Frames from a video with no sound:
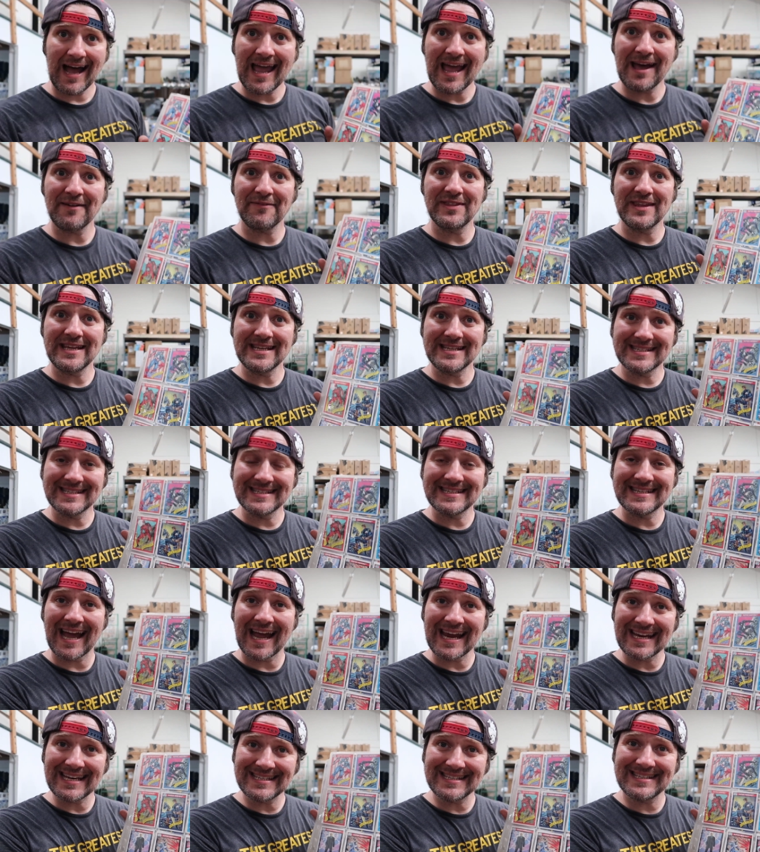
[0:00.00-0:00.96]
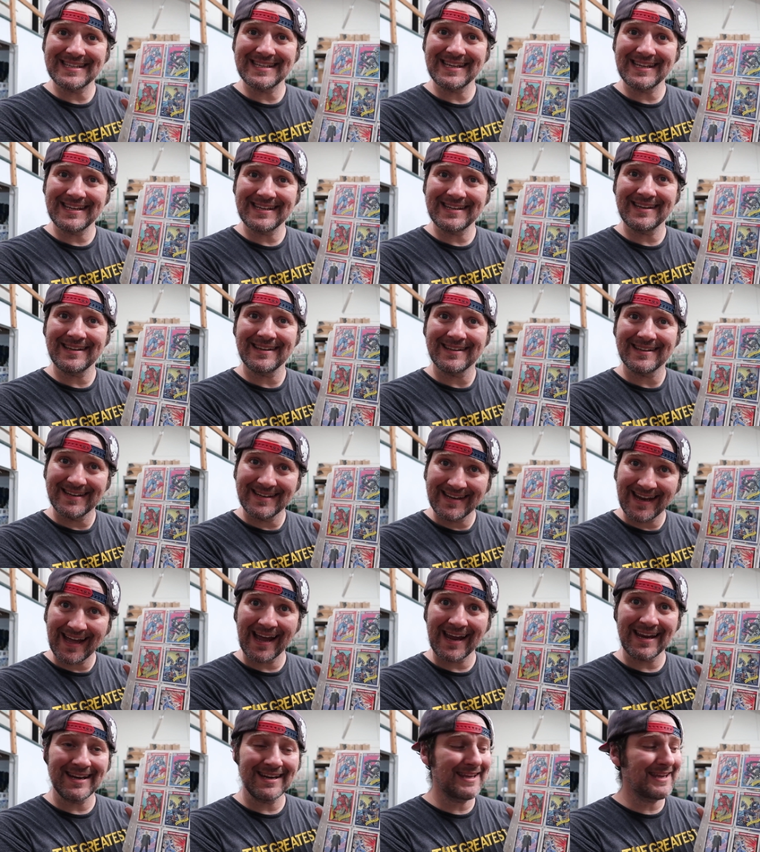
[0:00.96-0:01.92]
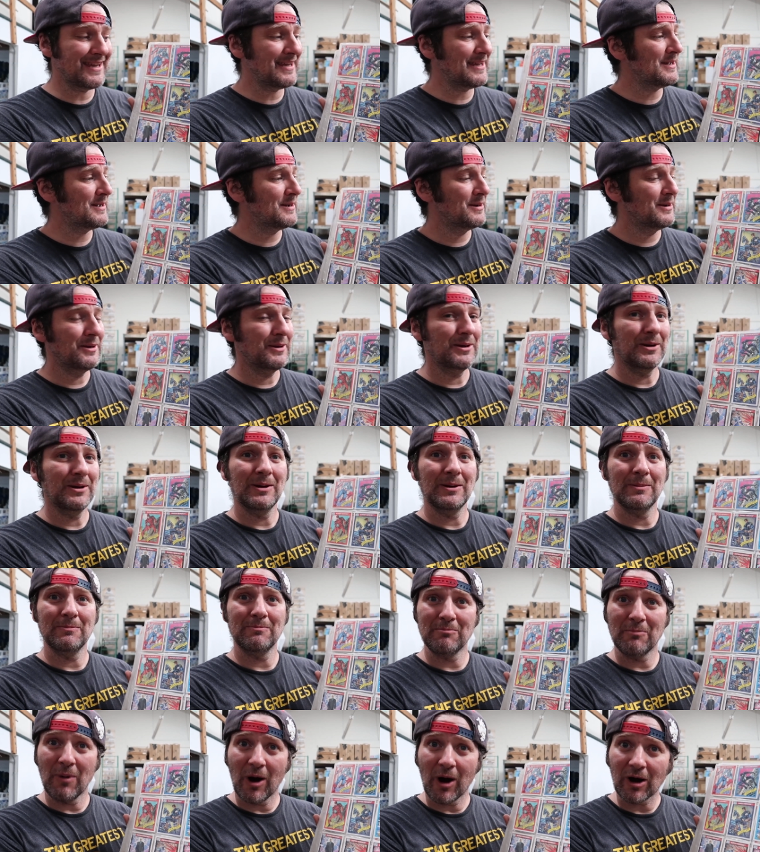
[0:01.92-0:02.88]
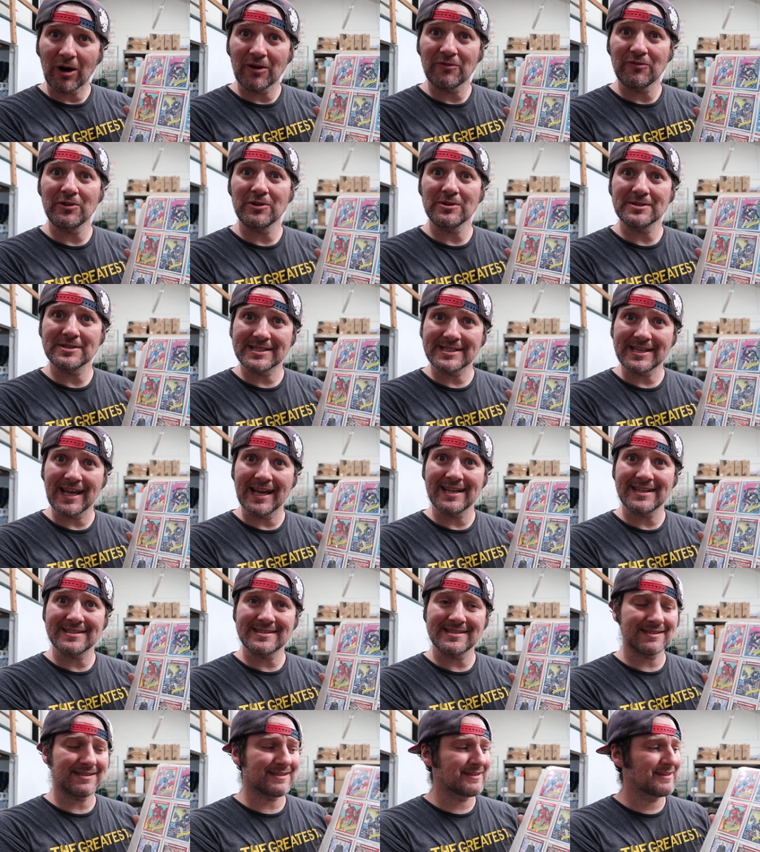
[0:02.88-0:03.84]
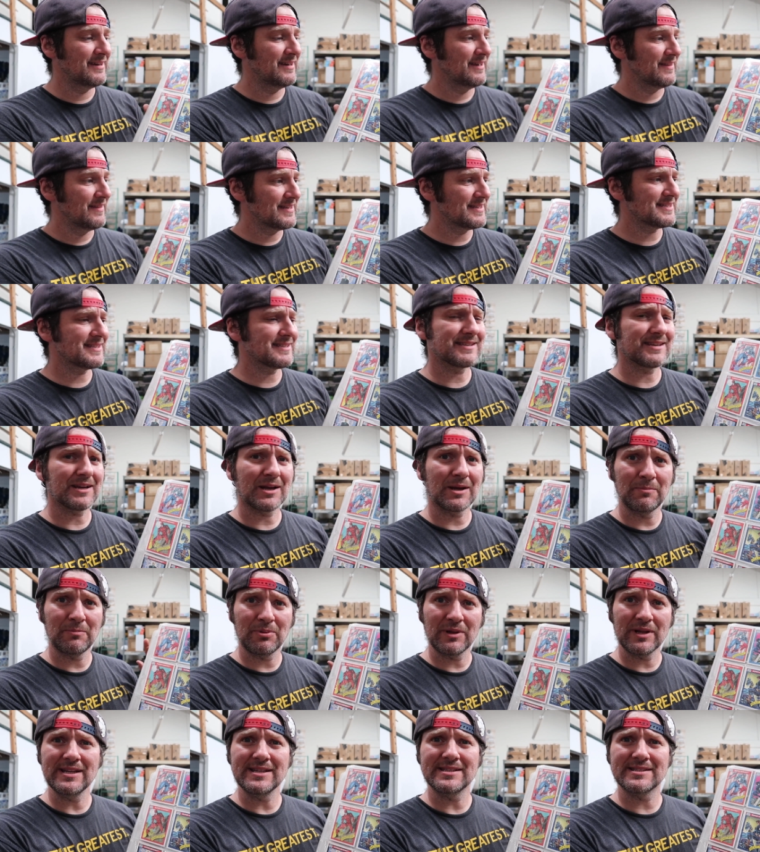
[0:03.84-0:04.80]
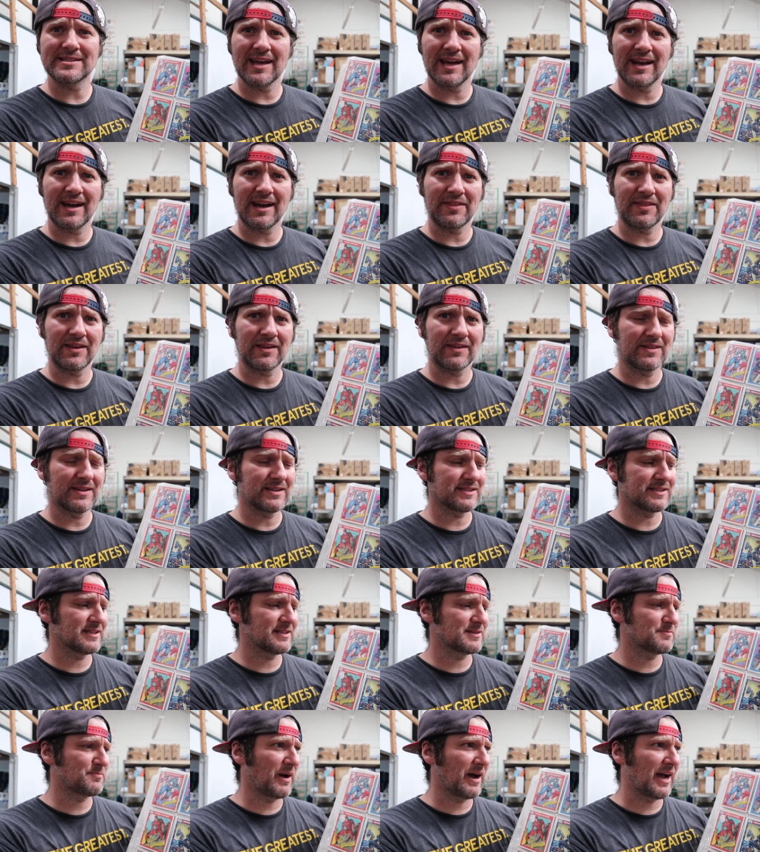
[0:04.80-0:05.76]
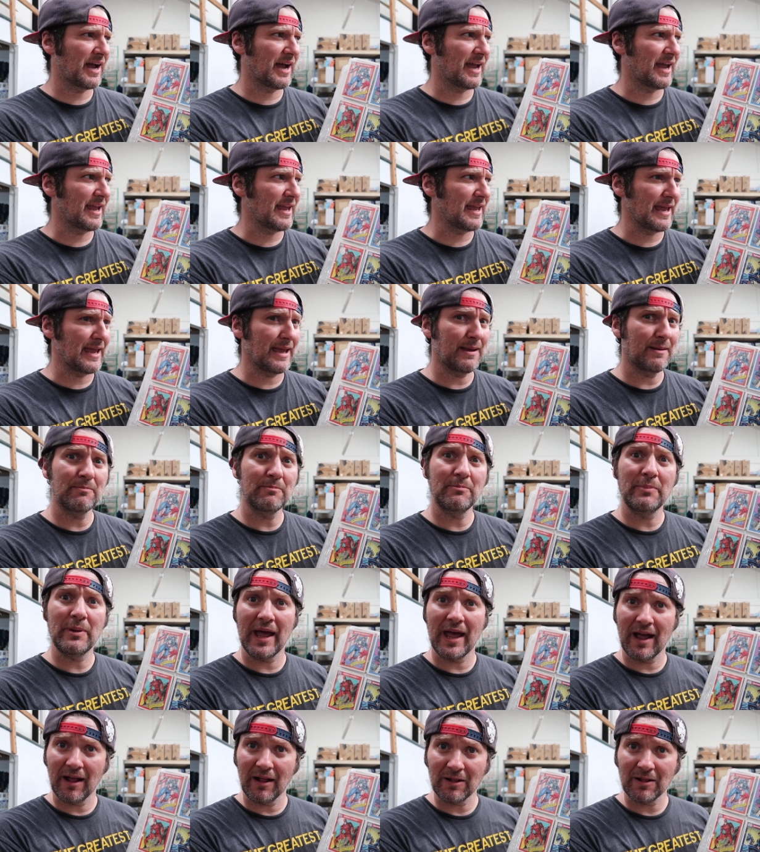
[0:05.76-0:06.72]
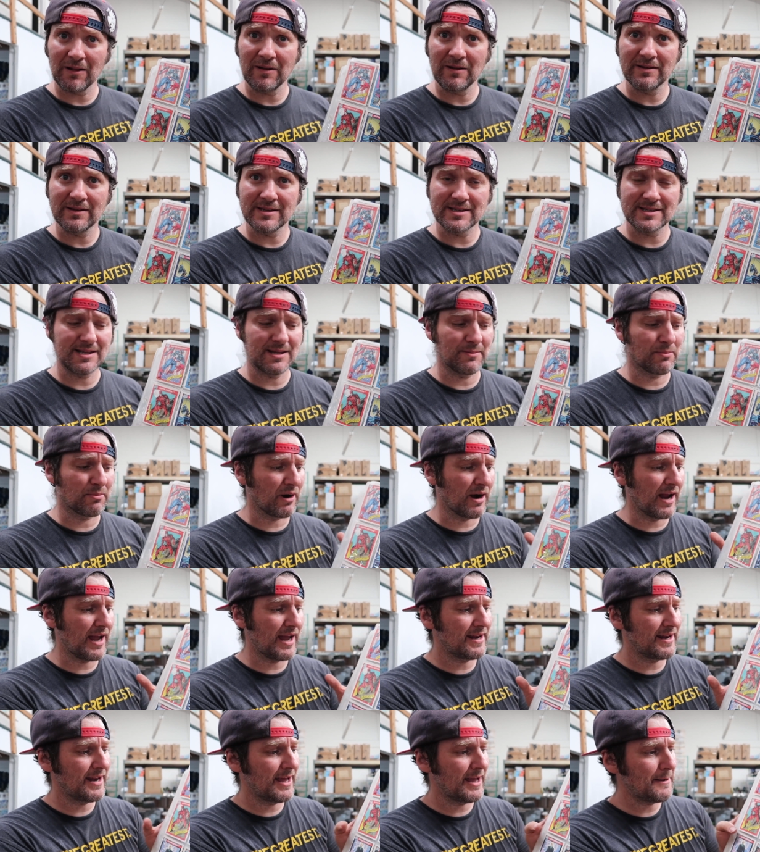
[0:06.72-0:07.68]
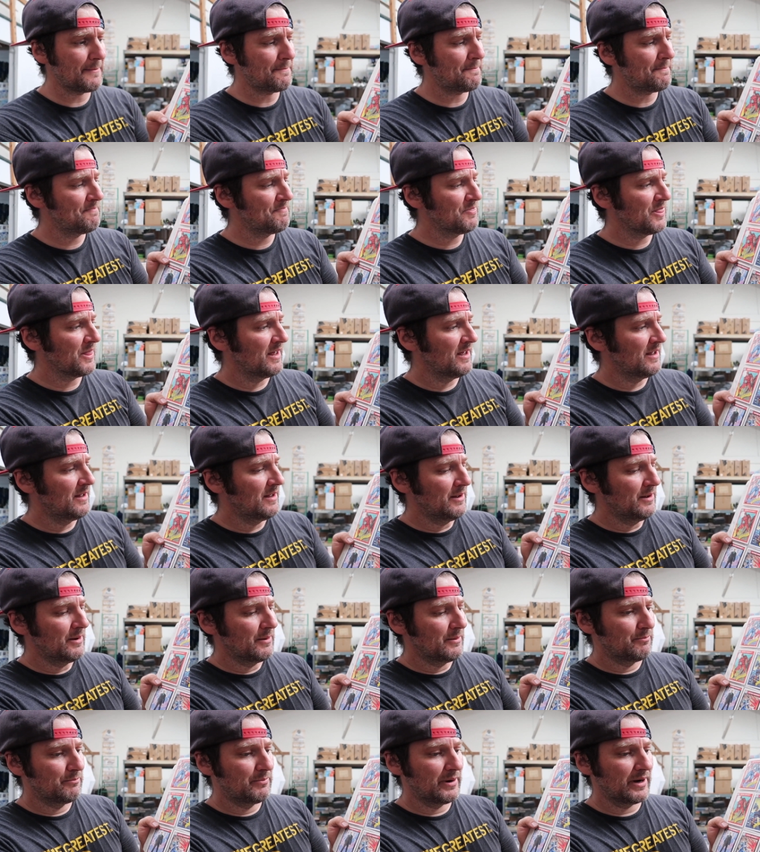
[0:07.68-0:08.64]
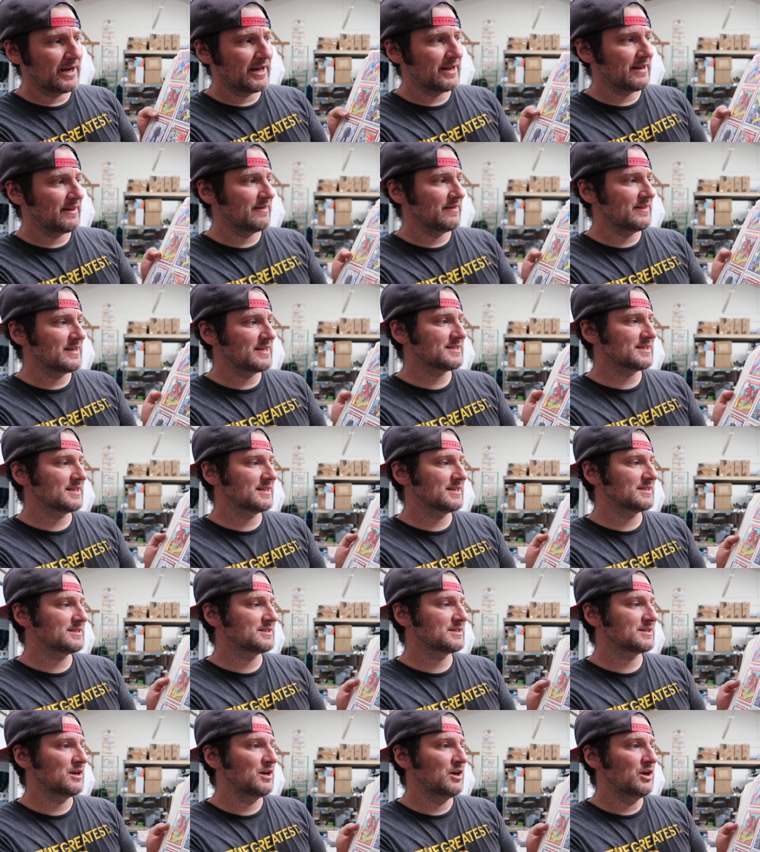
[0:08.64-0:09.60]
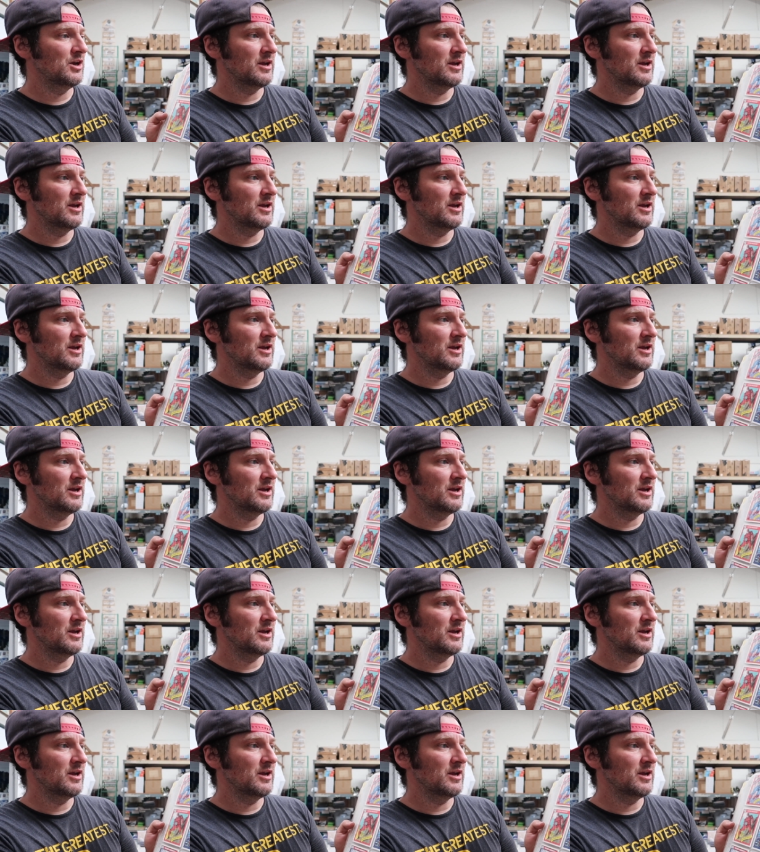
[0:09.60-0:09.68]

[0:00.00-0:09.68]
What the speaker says: have these 1990 Marvel sets. This is a complete set. I think this is by Impel is the brand name. But this is